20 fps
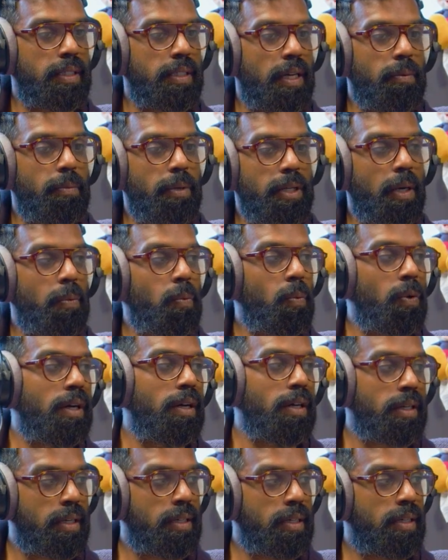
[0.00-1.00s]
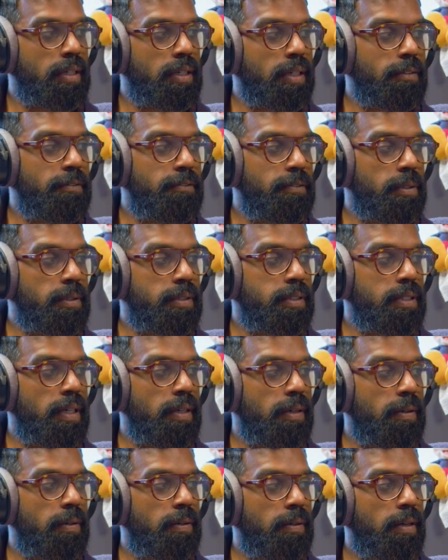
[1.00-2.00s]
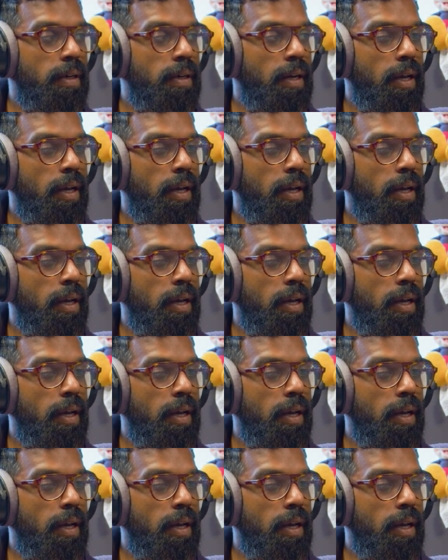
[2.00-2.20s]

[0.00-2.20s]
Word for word: So when I'm working, I go full tilt.